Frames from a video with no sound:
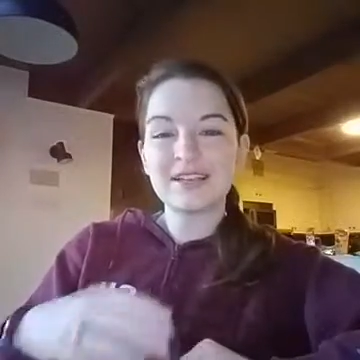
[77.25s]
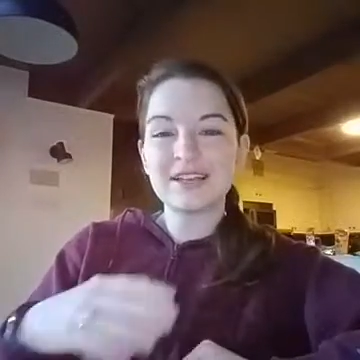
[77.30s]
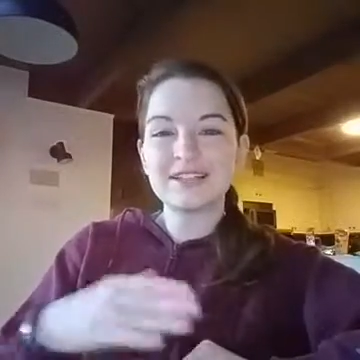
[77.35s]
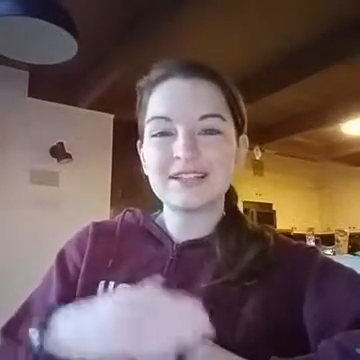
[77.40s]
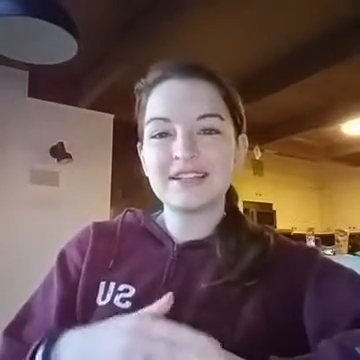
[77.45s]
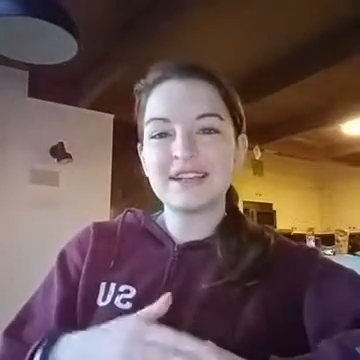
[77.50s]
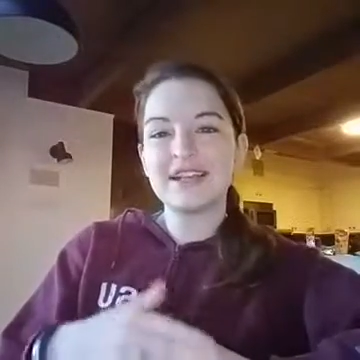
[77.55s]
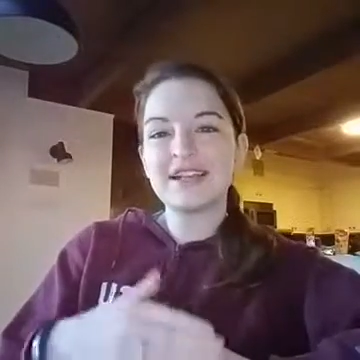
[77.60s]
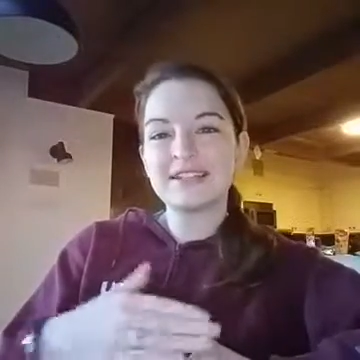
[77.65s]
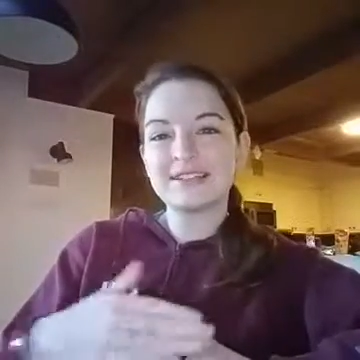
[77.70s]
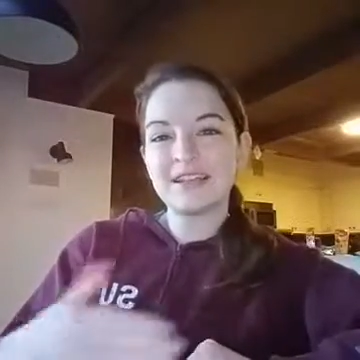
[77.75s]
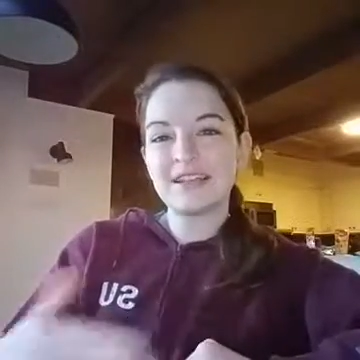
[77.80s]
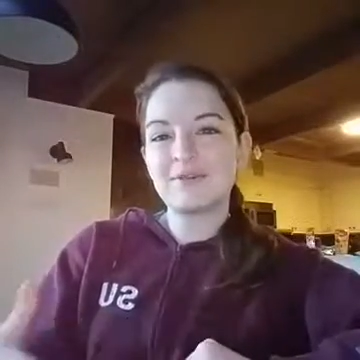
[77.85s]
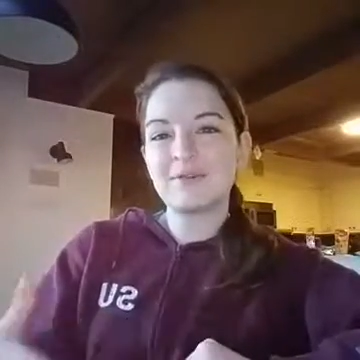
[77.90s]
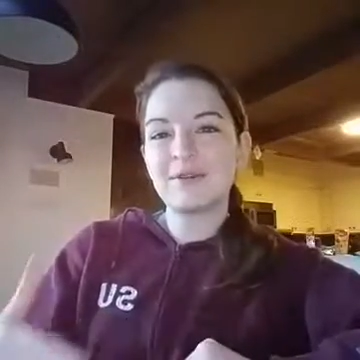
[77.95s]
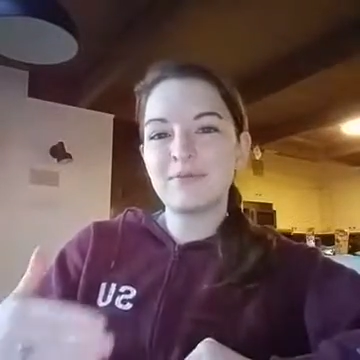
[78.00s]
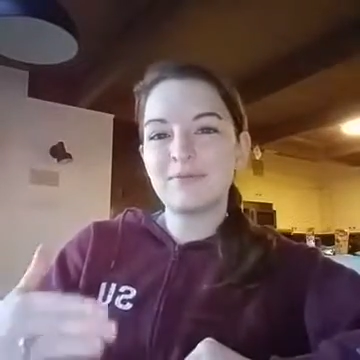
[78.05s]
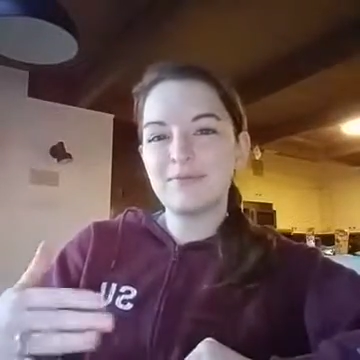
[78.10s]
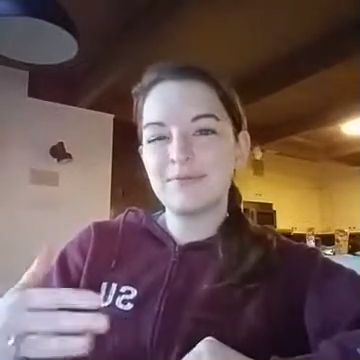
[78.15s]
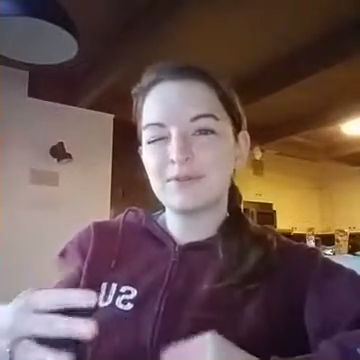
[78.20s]
and today is going to
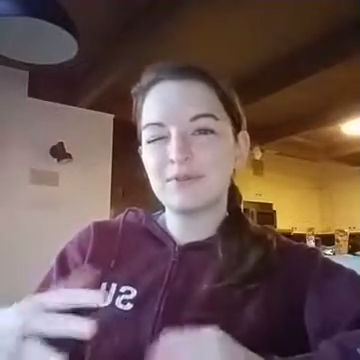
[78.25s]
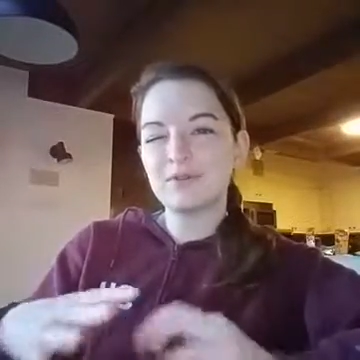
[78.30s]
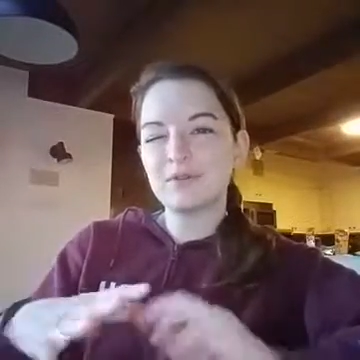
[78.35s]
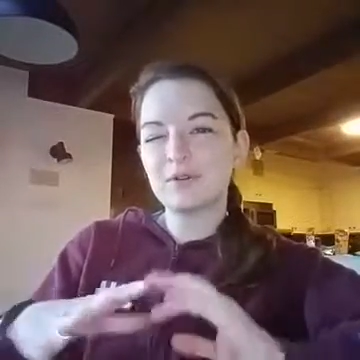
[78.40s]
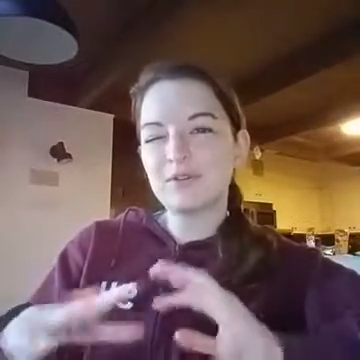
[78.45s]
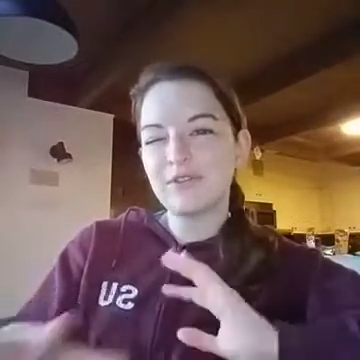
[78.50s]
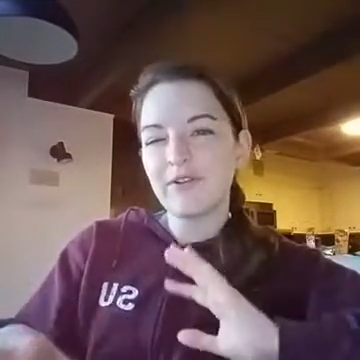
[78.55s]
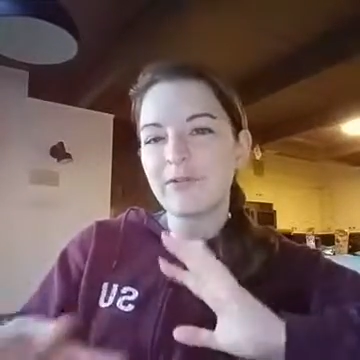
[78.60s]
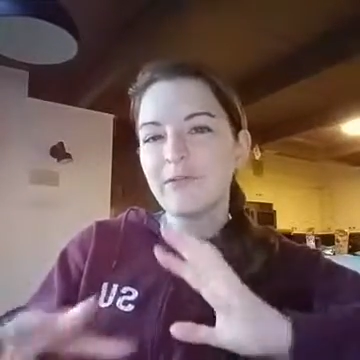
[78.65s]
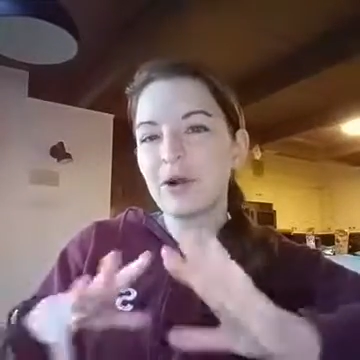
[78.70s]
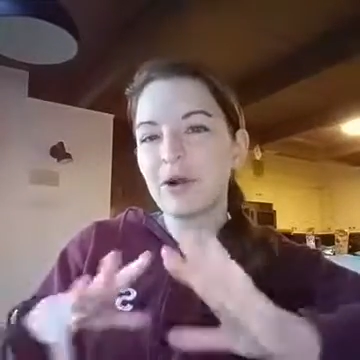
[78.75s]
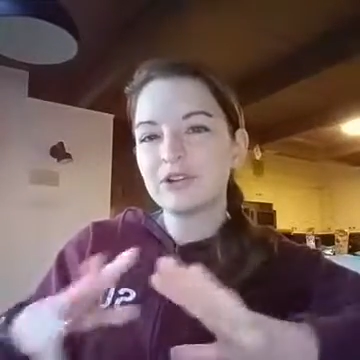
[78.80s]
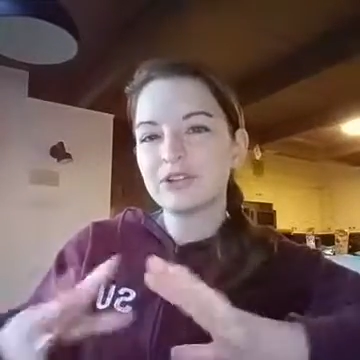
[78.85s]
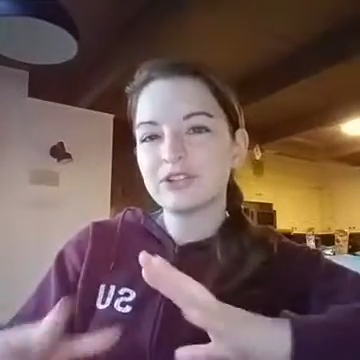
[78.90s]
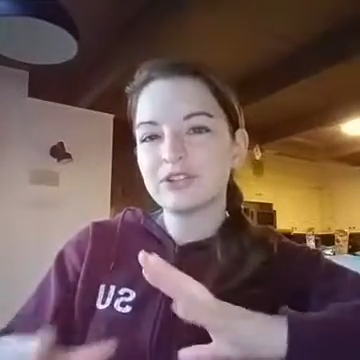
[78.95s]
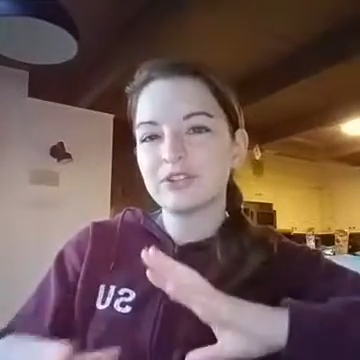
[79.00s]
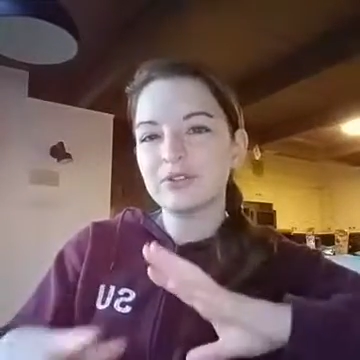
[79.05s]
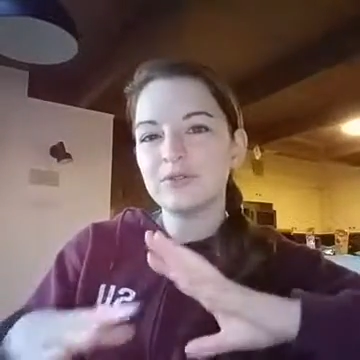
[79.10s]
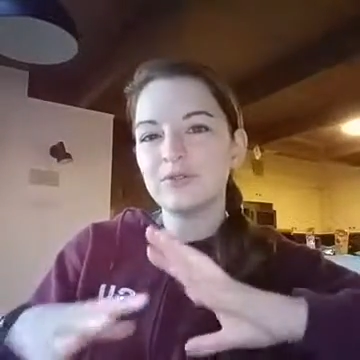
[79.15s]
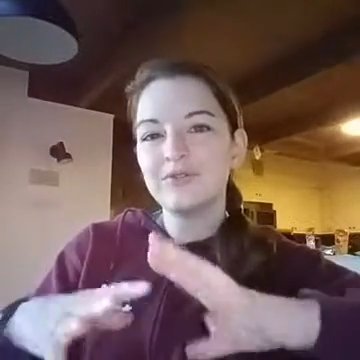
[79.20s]
be sort of a part
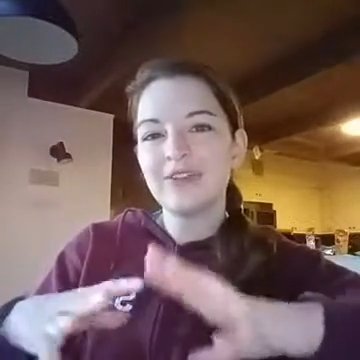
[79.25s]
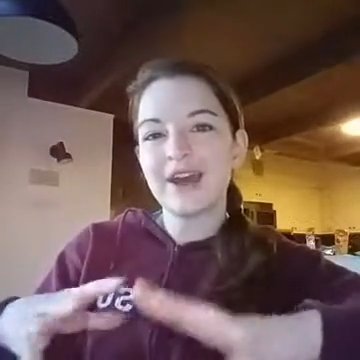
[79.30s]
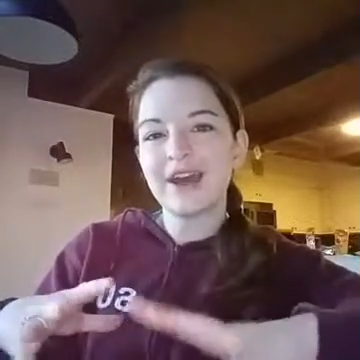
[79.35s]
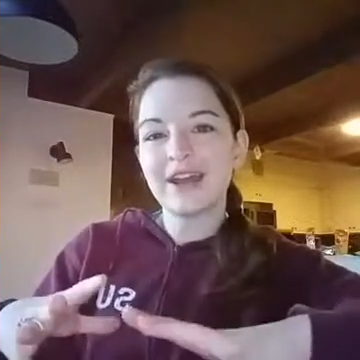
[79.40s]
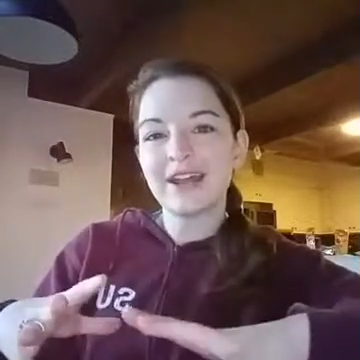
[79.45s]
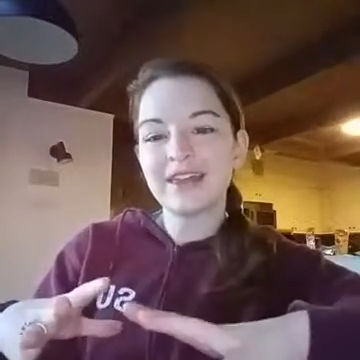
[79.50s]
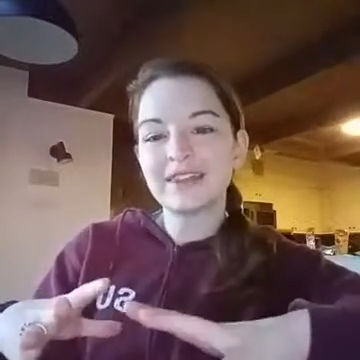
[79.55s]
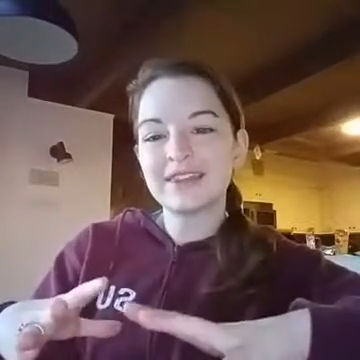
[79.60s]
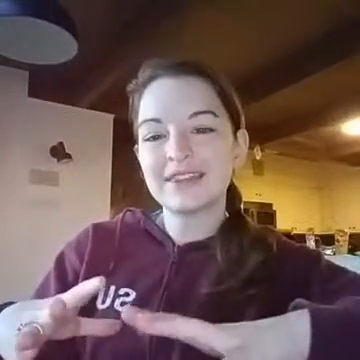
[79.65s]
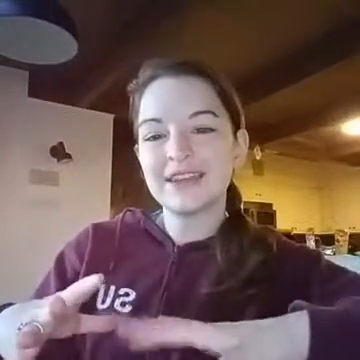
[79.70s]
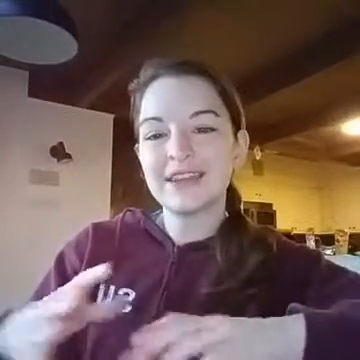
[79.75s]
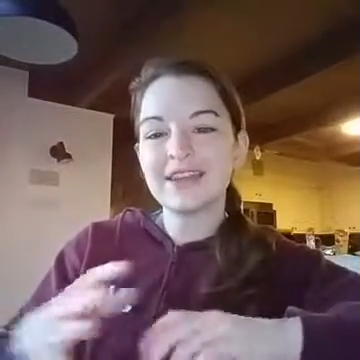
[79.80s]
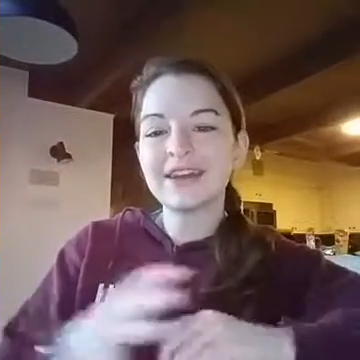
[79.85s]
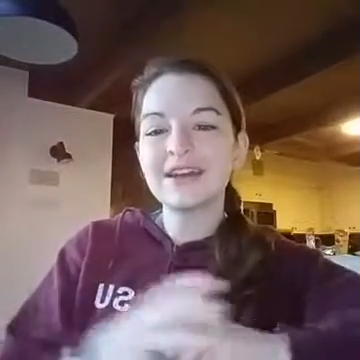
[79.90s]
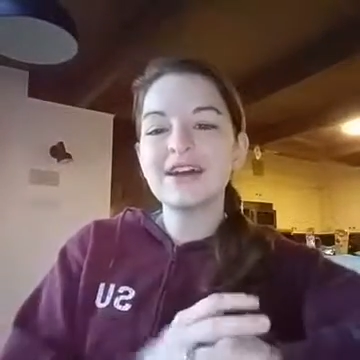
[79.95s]
2 of that, I think.